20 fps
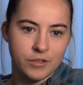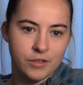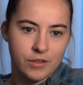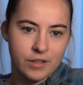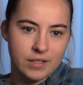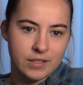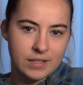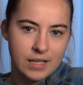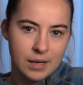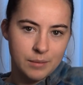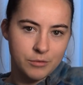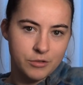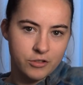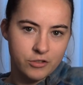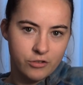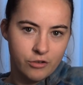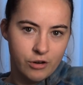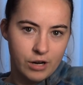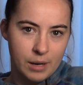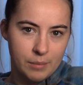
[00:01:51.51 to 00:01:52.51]
So the same
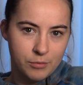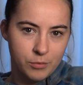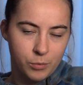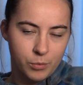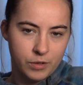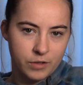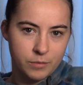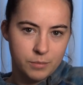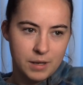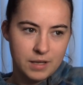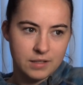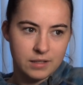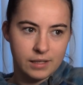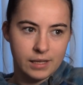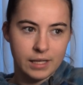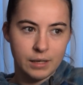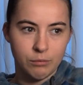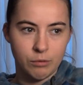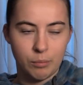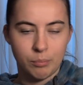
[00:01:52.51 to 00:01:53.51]
script was
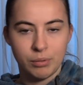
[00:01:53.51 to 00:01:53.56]
basically